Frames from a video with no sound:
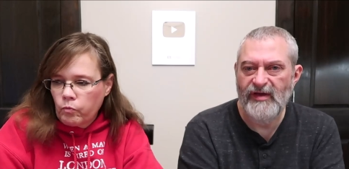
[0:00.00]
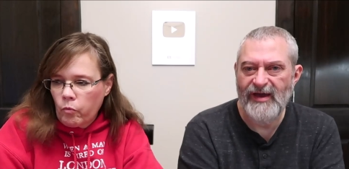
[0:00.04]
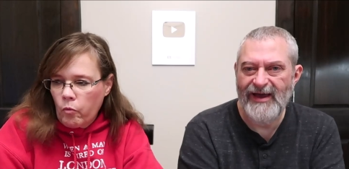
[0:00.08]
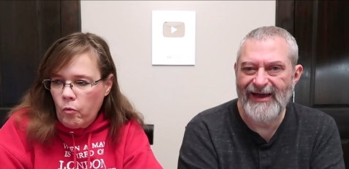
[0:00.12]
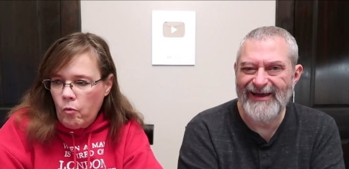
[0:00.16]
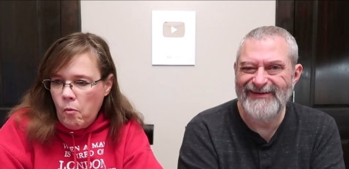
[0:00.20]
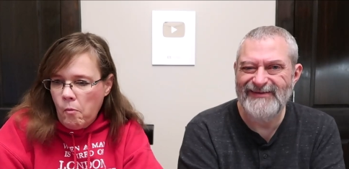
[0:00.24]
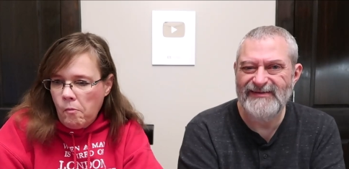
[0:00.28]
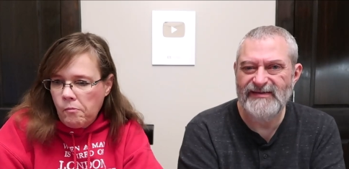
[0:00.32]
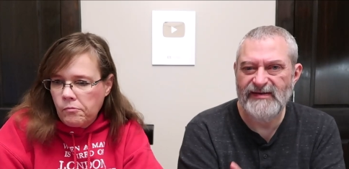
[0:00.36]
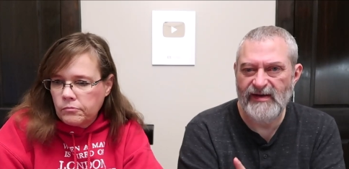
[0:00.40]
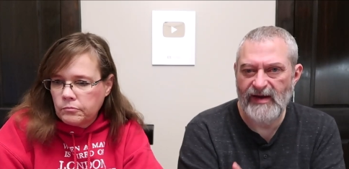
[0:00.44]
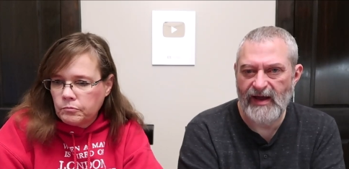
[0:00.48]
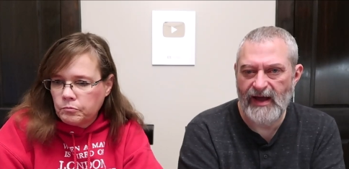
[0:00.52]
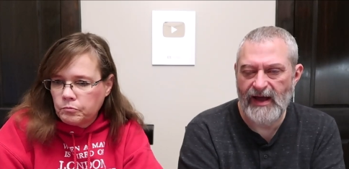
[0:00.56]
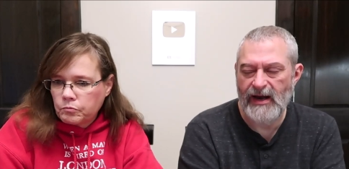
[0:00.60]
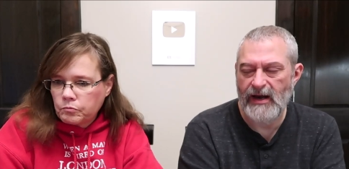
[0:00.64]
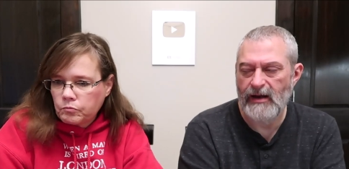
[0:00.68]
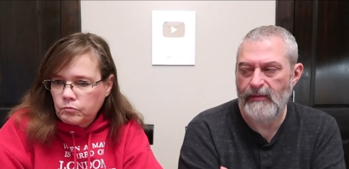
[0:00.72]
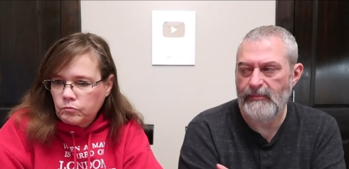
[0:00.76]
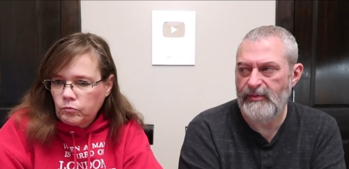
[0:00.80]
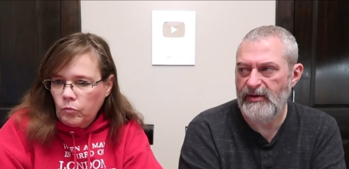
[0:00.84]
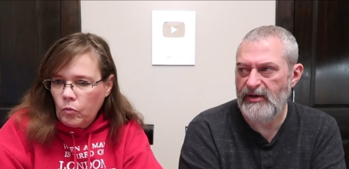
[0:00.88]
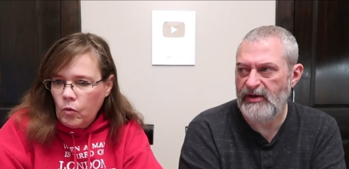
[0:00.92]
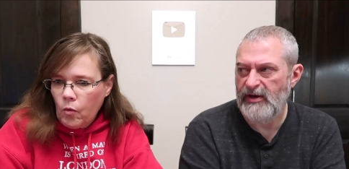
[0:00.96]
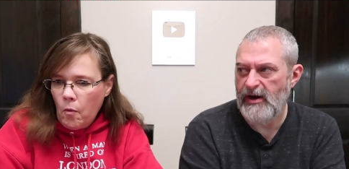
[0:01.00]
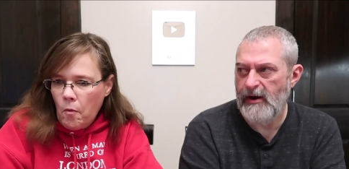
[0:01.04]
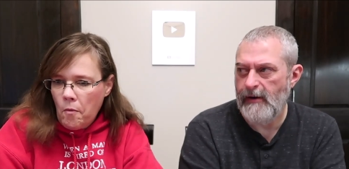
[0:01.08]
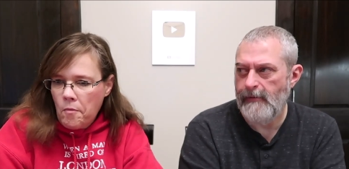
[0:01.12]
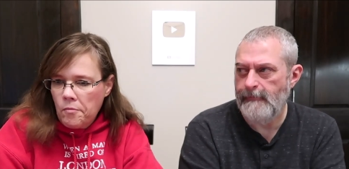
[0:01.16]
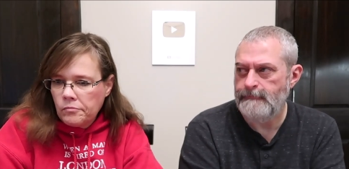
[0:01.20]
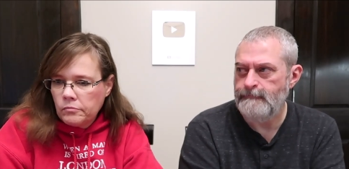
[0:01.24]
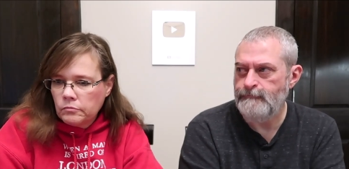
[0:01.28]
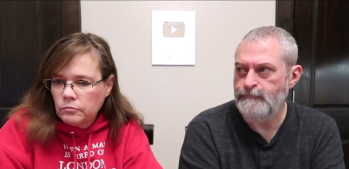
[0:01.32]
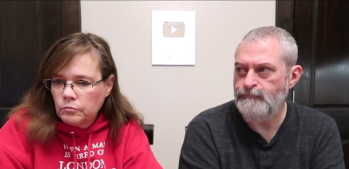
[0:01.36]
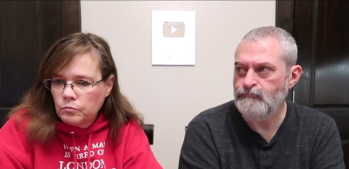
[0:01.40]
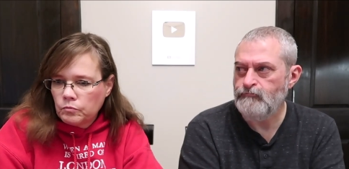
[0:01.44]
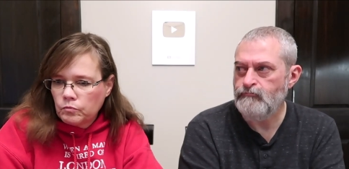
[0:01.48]
Speaker 1: taste jalapeno,
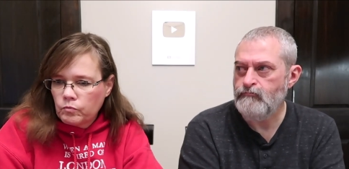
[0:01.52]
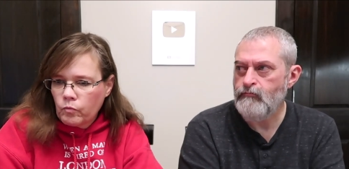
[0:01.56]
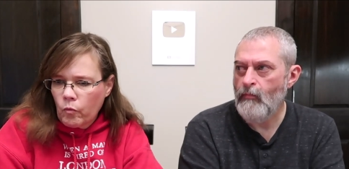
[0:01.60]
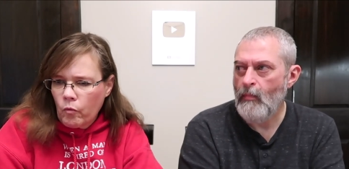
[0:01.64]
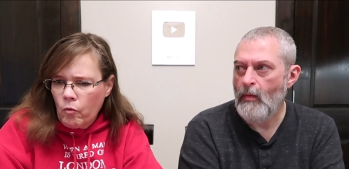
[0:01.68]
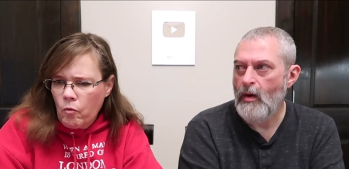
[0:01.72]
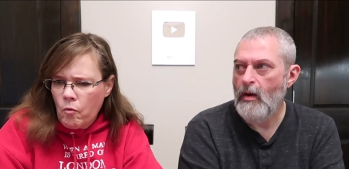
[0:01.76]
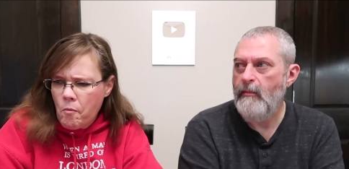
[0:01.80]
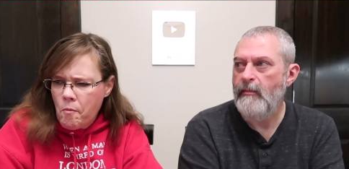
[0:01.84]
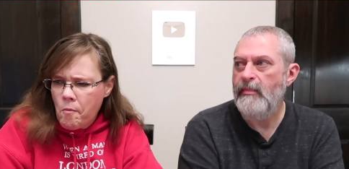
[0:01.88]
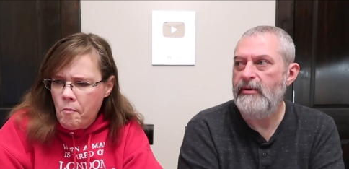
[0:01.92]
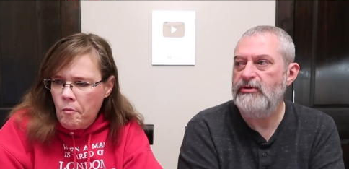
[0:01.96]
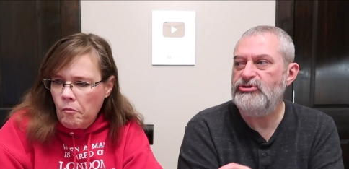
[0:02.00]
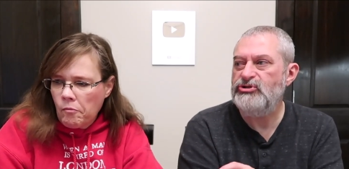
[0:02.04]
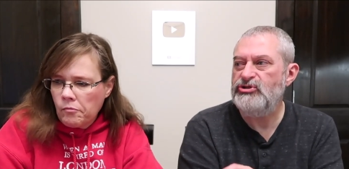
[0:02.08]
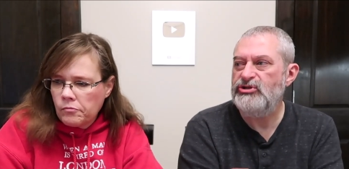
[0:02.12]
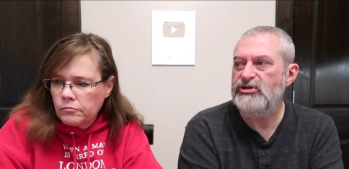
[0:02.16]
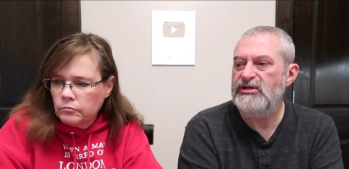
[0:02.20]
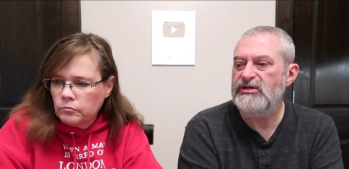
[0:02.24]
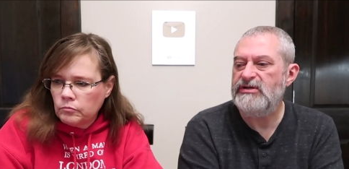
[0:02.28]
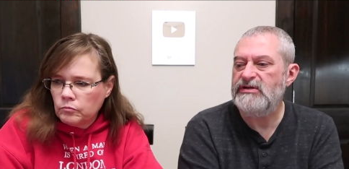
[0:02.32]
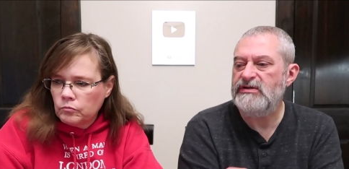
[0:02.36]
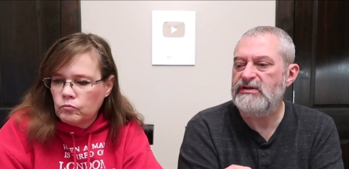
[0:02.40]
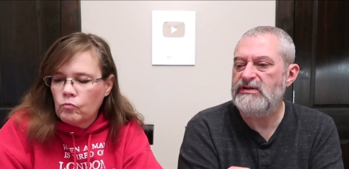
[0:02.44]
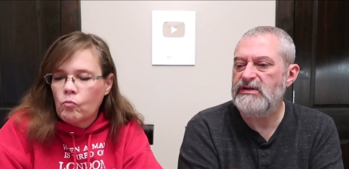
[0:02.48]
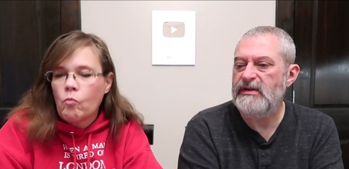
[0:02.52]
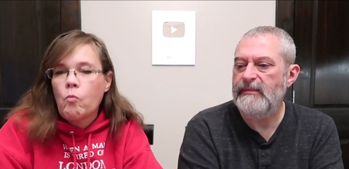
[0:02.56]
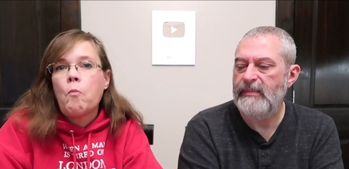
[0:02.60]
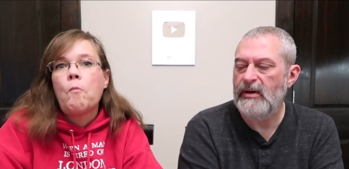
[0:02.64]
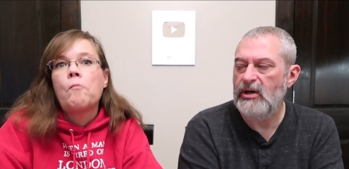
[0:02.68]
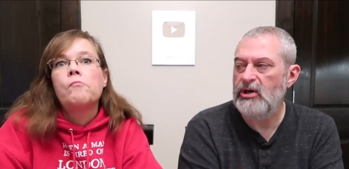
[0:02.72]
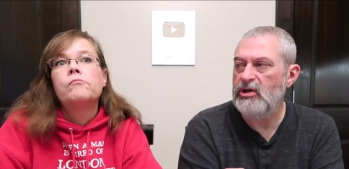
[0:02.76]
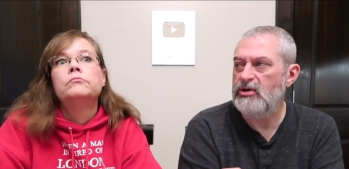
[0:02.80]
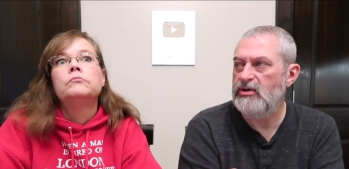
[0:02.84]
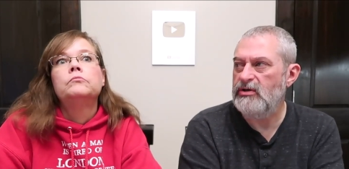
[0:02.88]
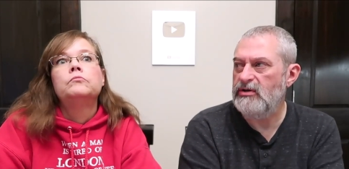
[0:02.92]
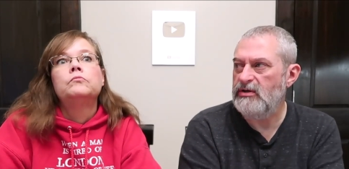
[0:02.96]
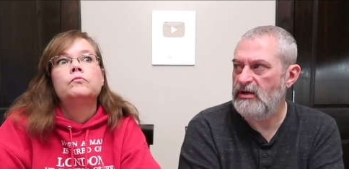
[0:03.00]
but you get the
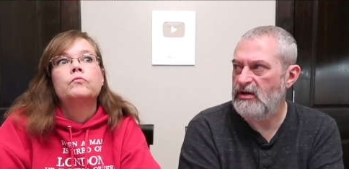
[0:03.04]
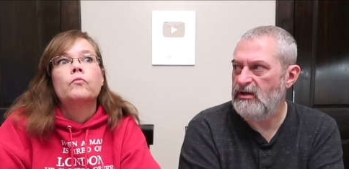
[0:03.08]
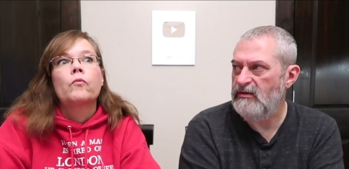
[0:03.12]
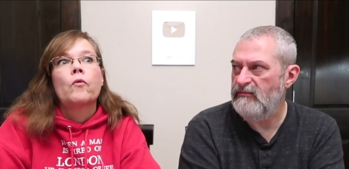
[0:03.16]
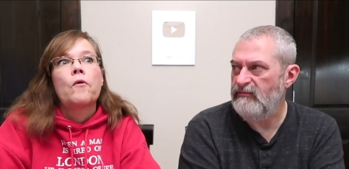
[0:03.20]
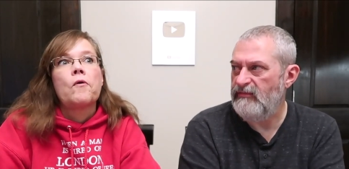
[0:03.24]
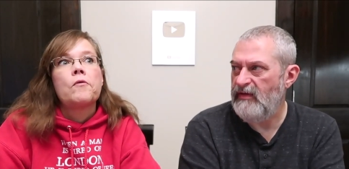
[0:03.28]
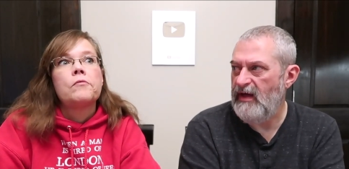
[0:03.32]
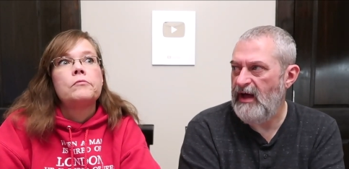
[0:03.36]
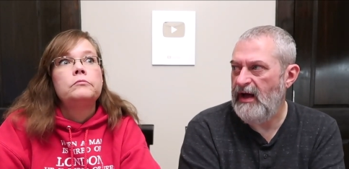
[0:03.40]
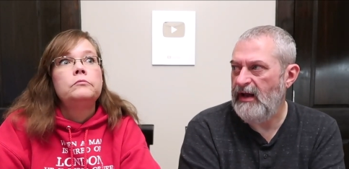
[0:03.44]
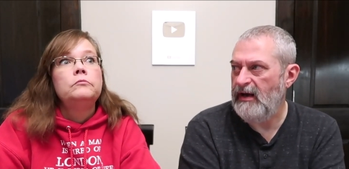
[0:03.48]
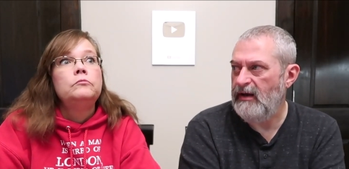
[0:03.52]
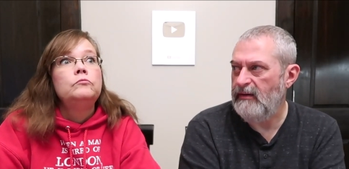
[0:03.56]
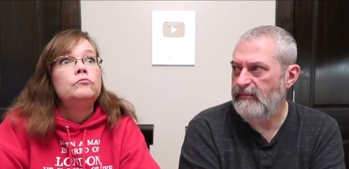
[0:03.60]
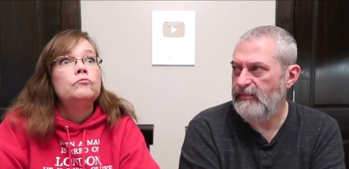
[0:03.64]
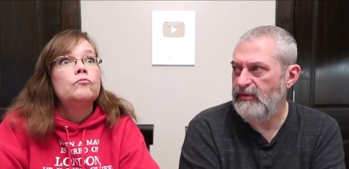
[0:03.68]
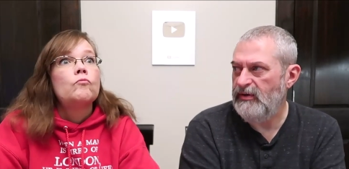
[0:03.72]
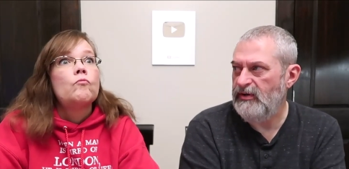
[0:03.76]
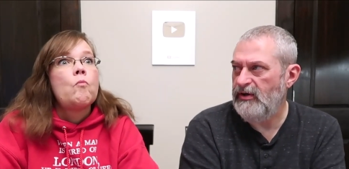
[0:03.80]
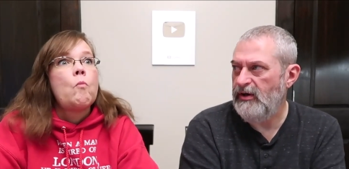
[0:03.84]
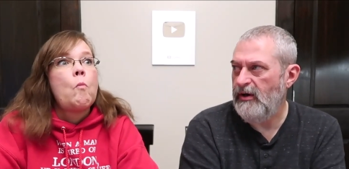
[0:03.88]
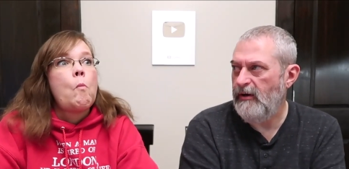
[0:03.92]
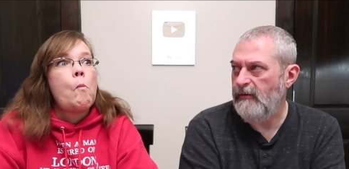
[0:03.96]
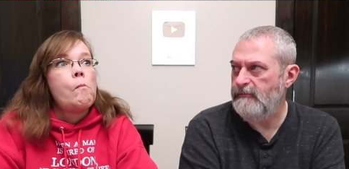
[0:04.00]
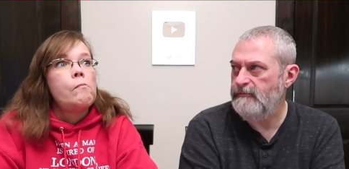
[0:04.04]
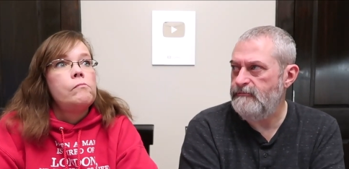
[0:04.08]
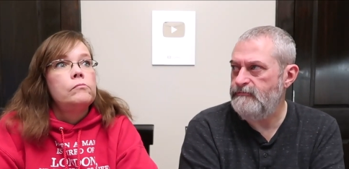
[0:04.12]
burn of the jalapeno.